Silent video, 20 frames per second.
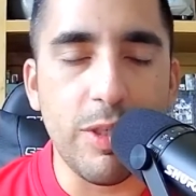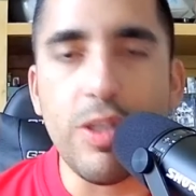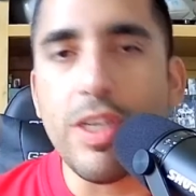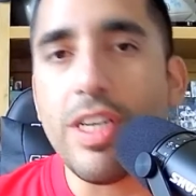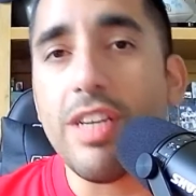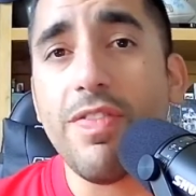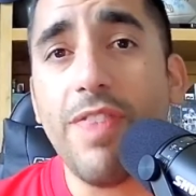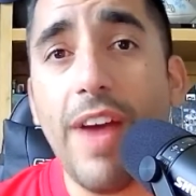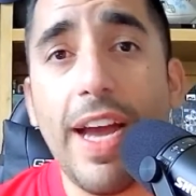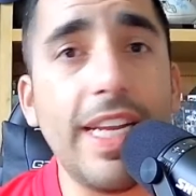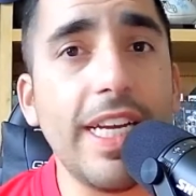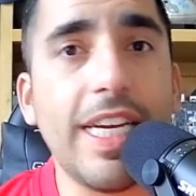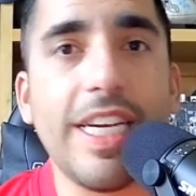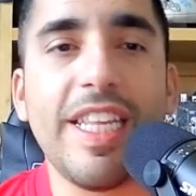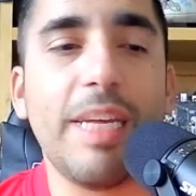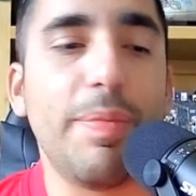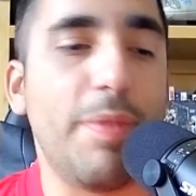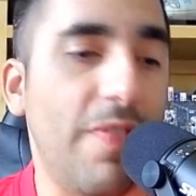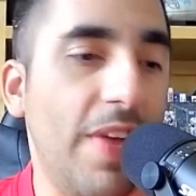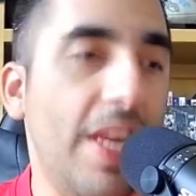So you can find a
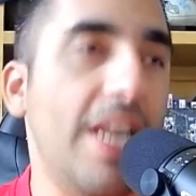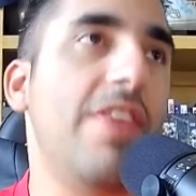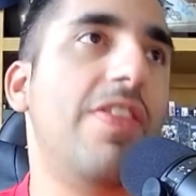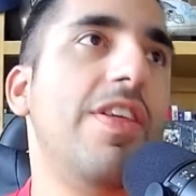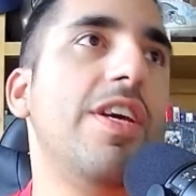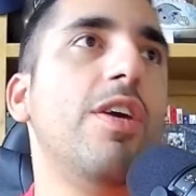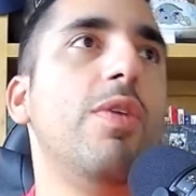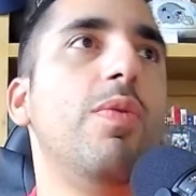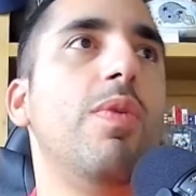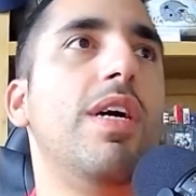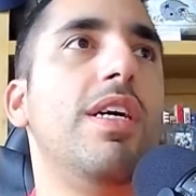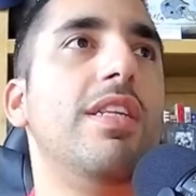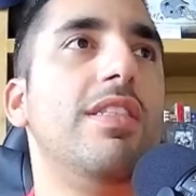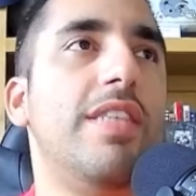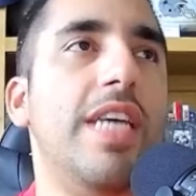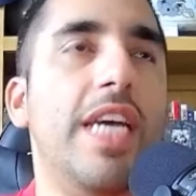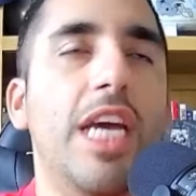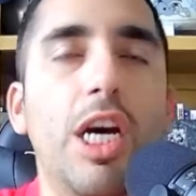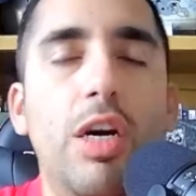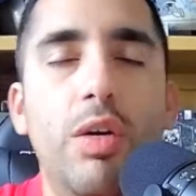clip of anything you want and
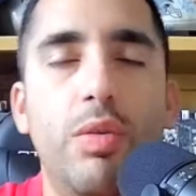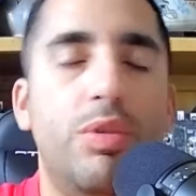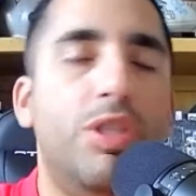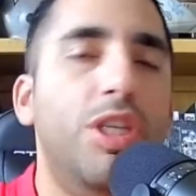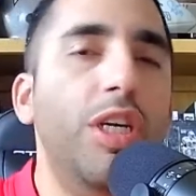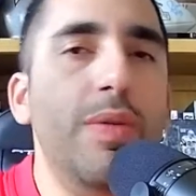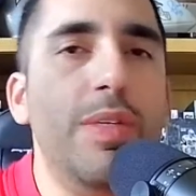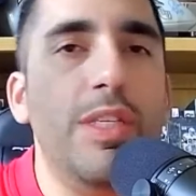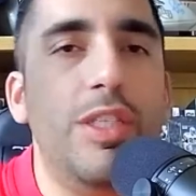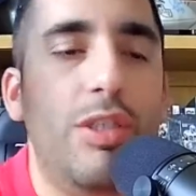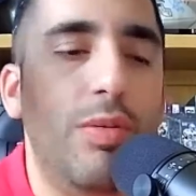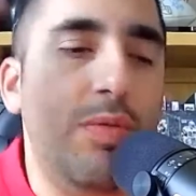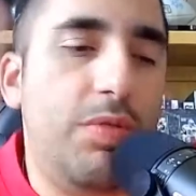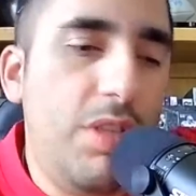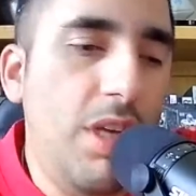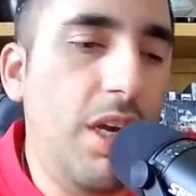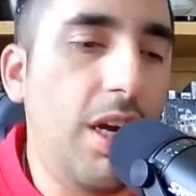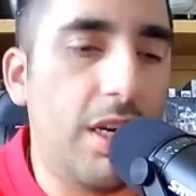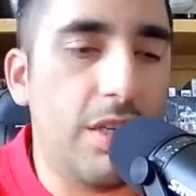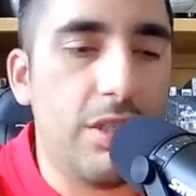say, oh, so-and-so
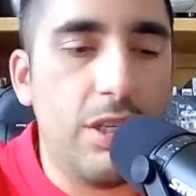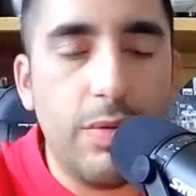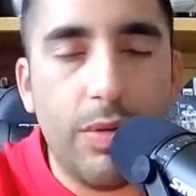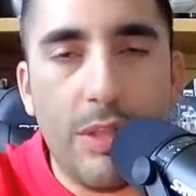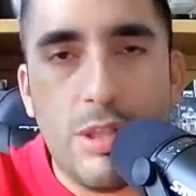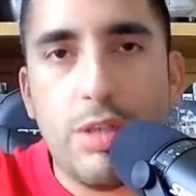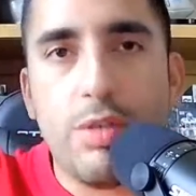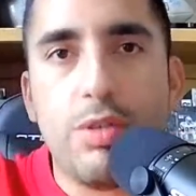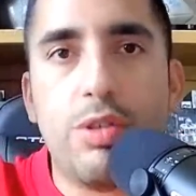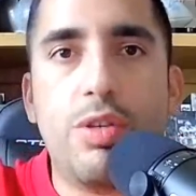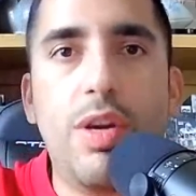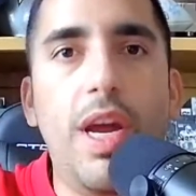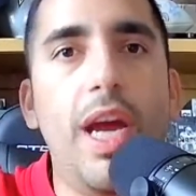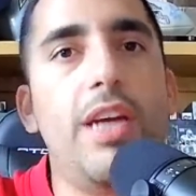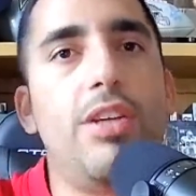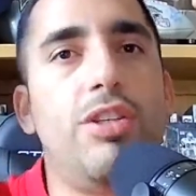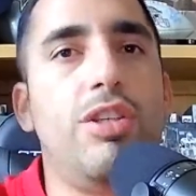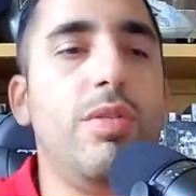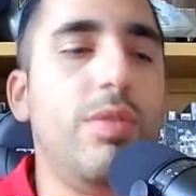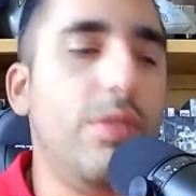sucks, so-and-so's
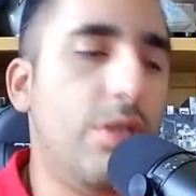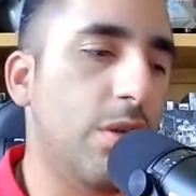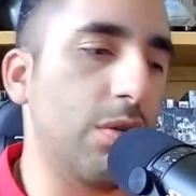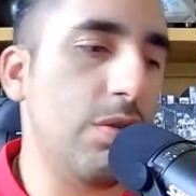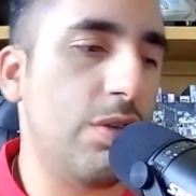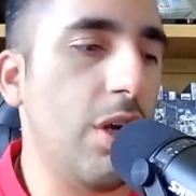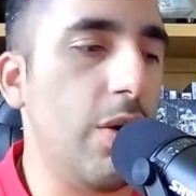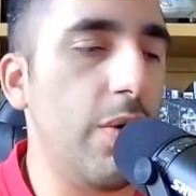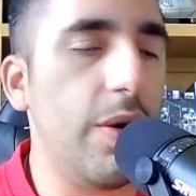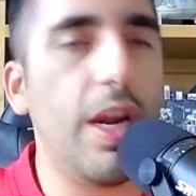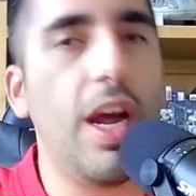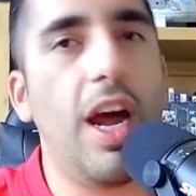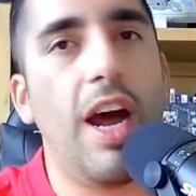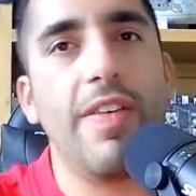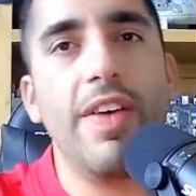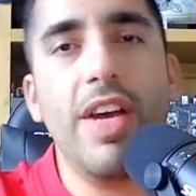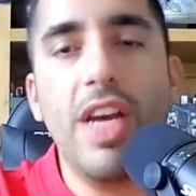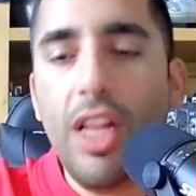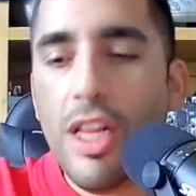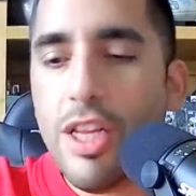trash, so-and-so's going
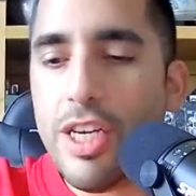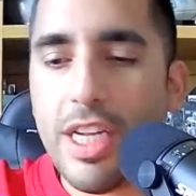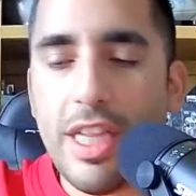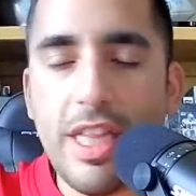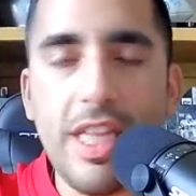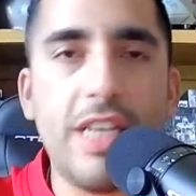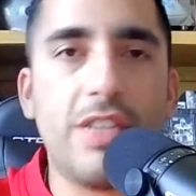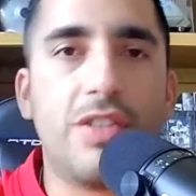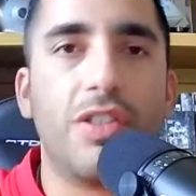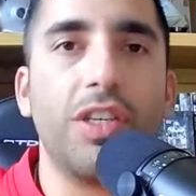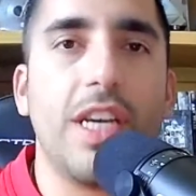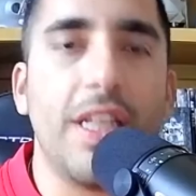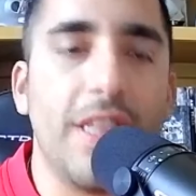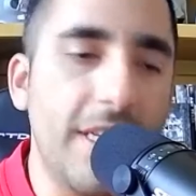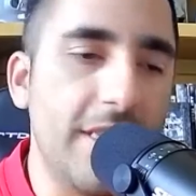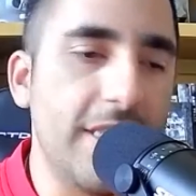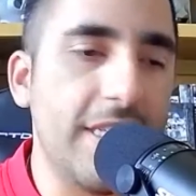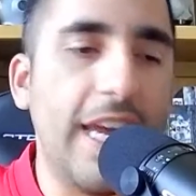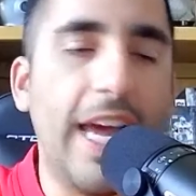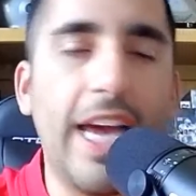off. Look at this
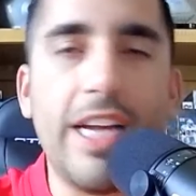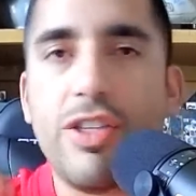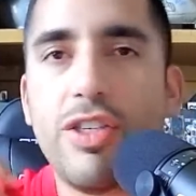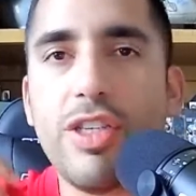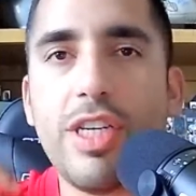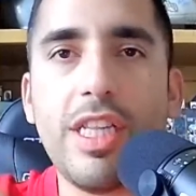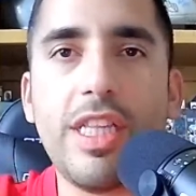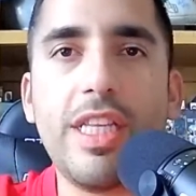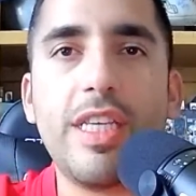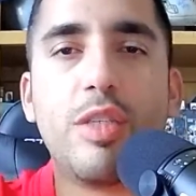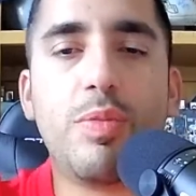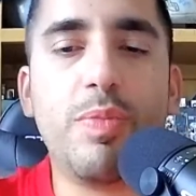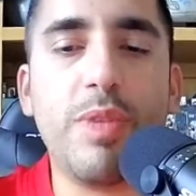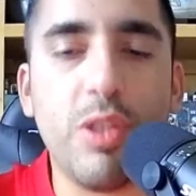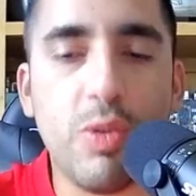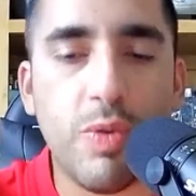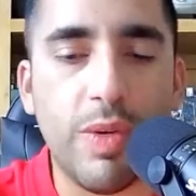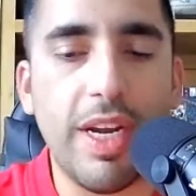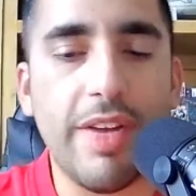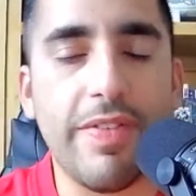catch, look at this
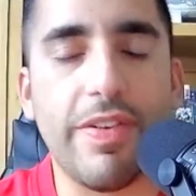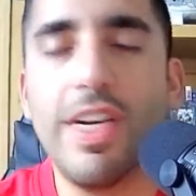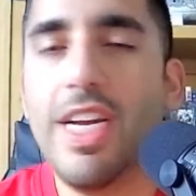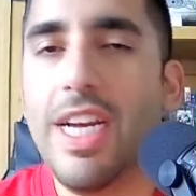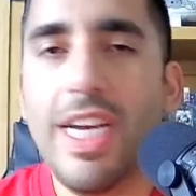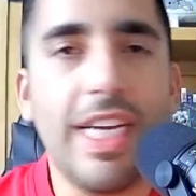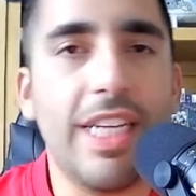miss, whatever.